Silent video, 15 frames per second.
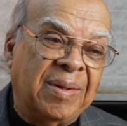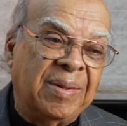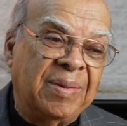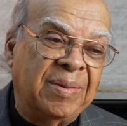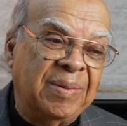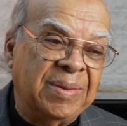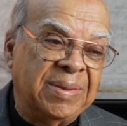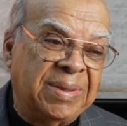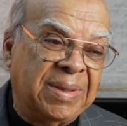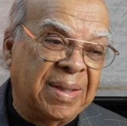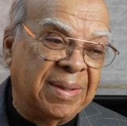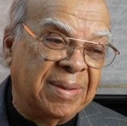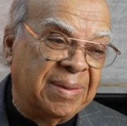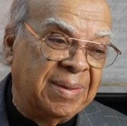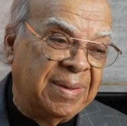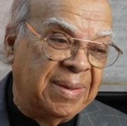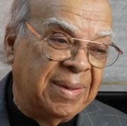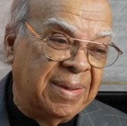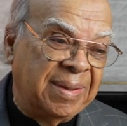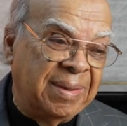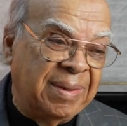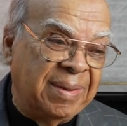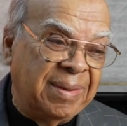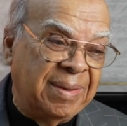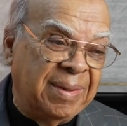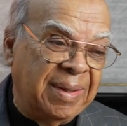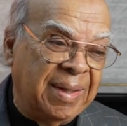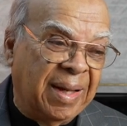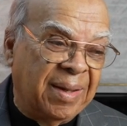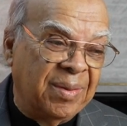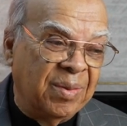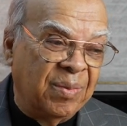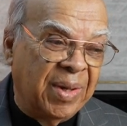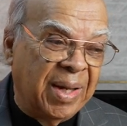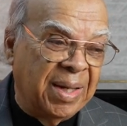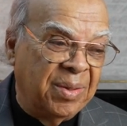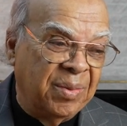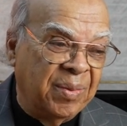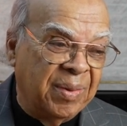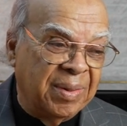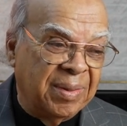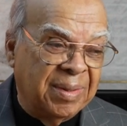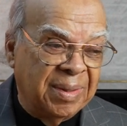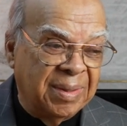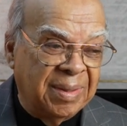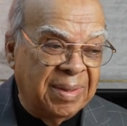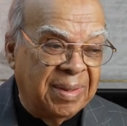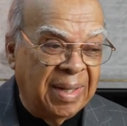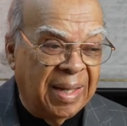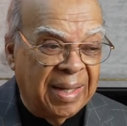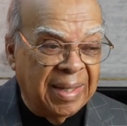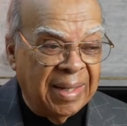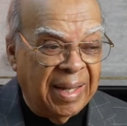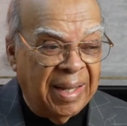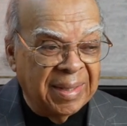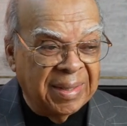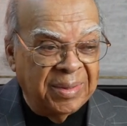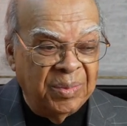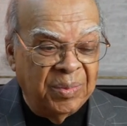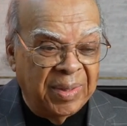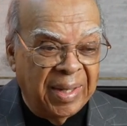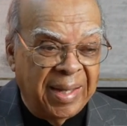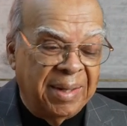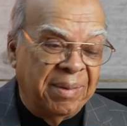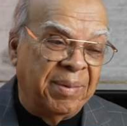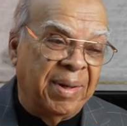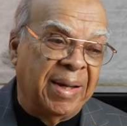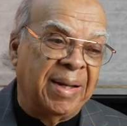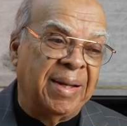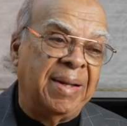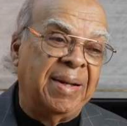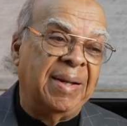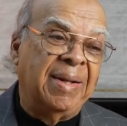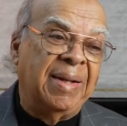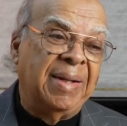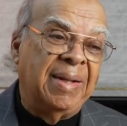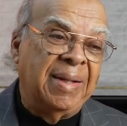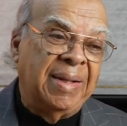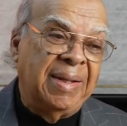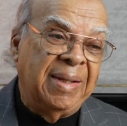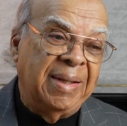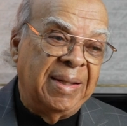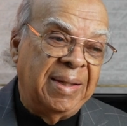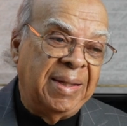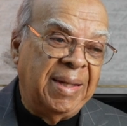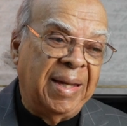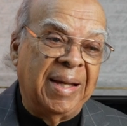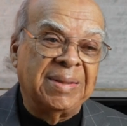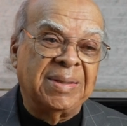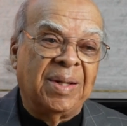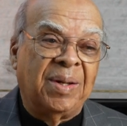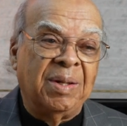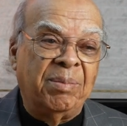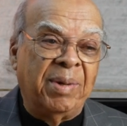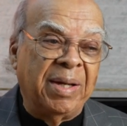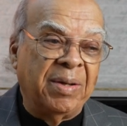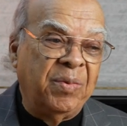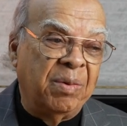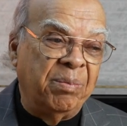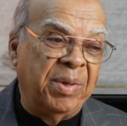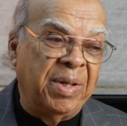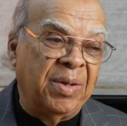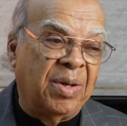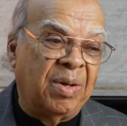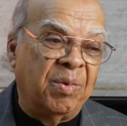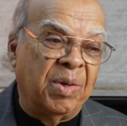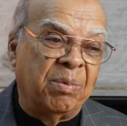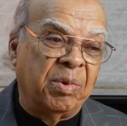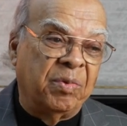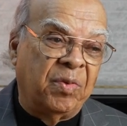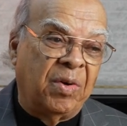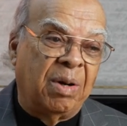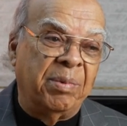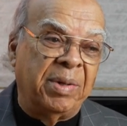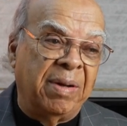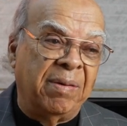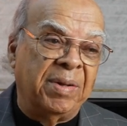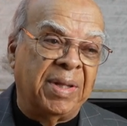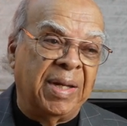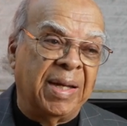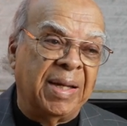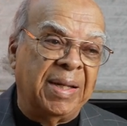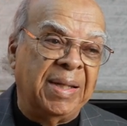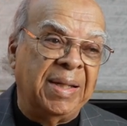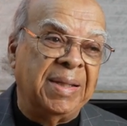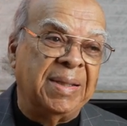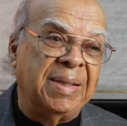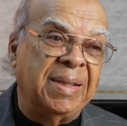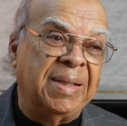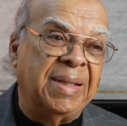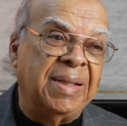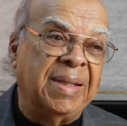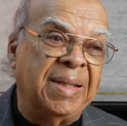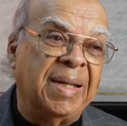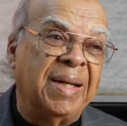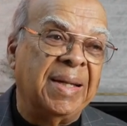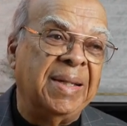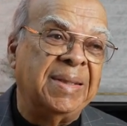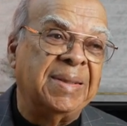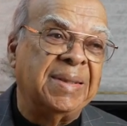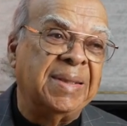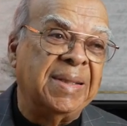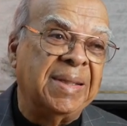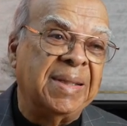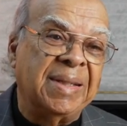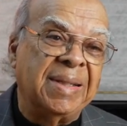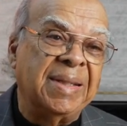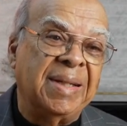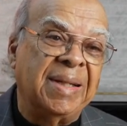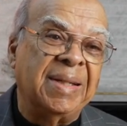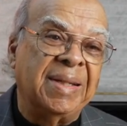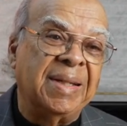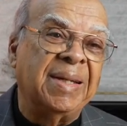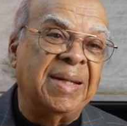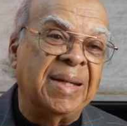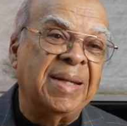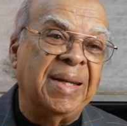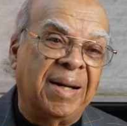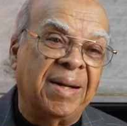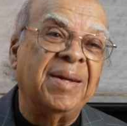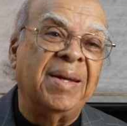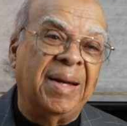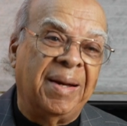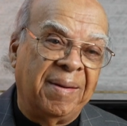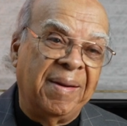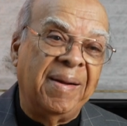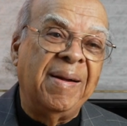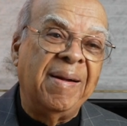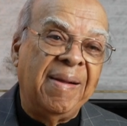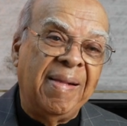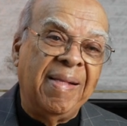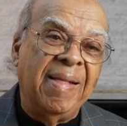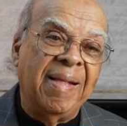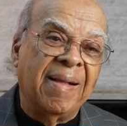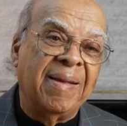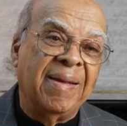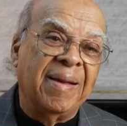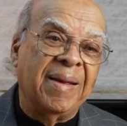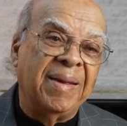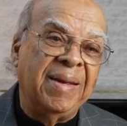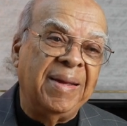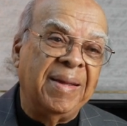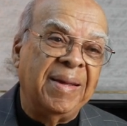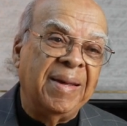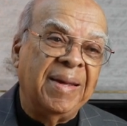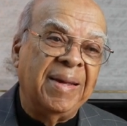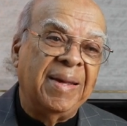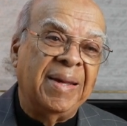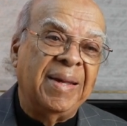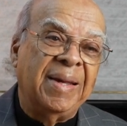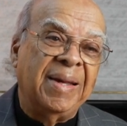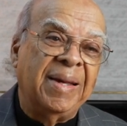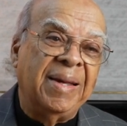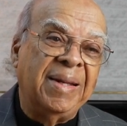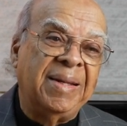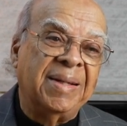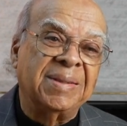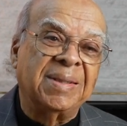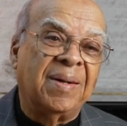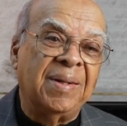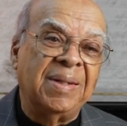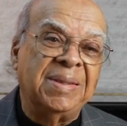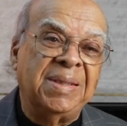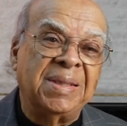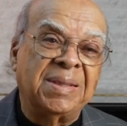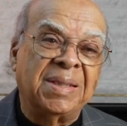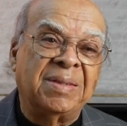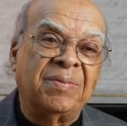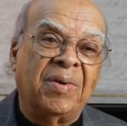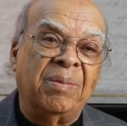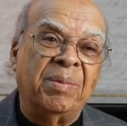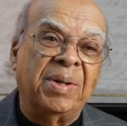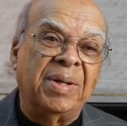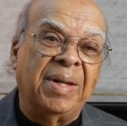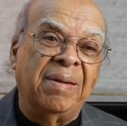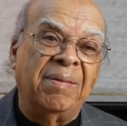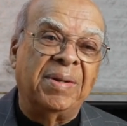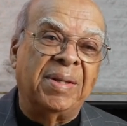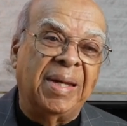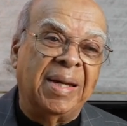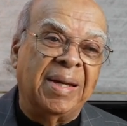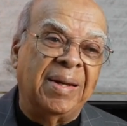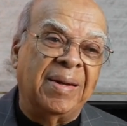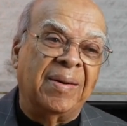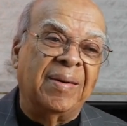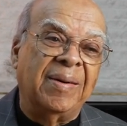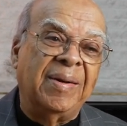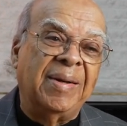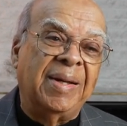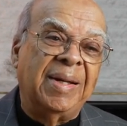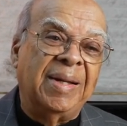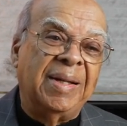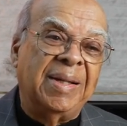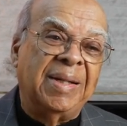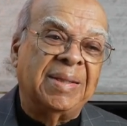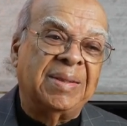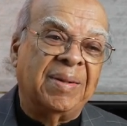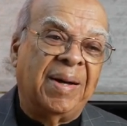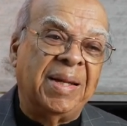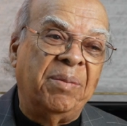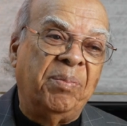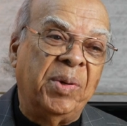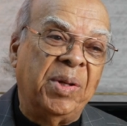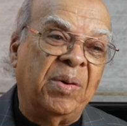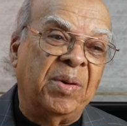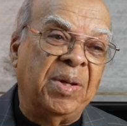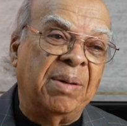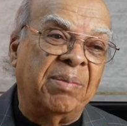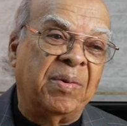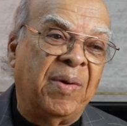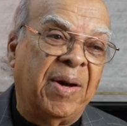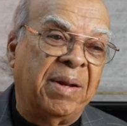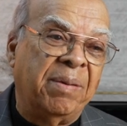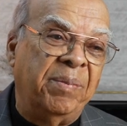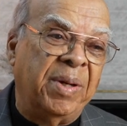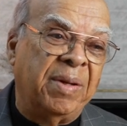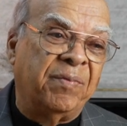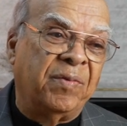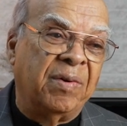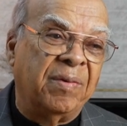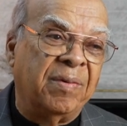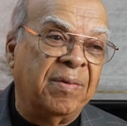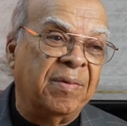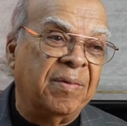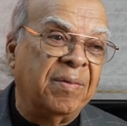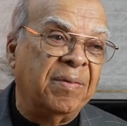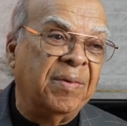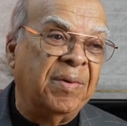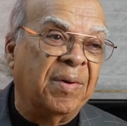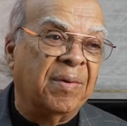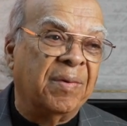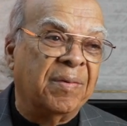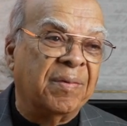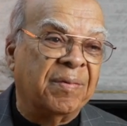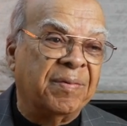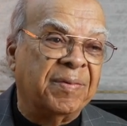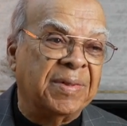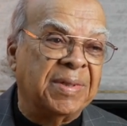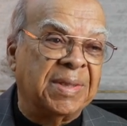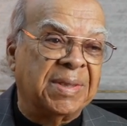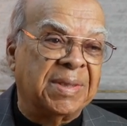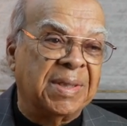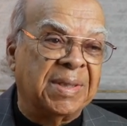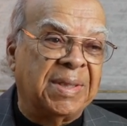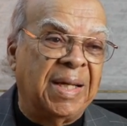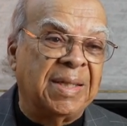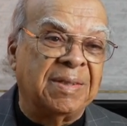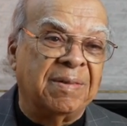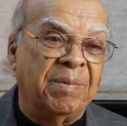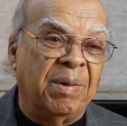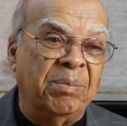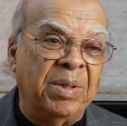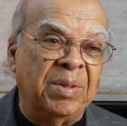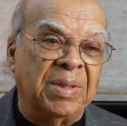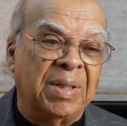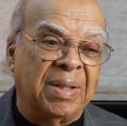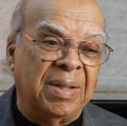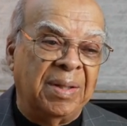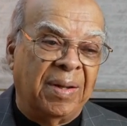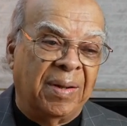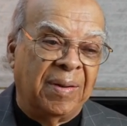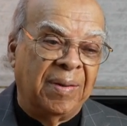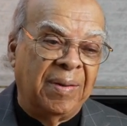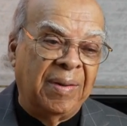who was, uh, I don't know what I do, it how, how, I could do without him now. He handles all of my equipment and all when I perform and everything. And he, Beautiful. He, yeah, he's, he's, like your road manager, your roadie. Yeah, yeah. Okay. Yeah, yeah. he, good. Yeah, he does all logistics for me and oh, everything. Oh, you know. Wonderful. So I depend on him quite a bit for, okay. you know, for the success of my music. You okay. know.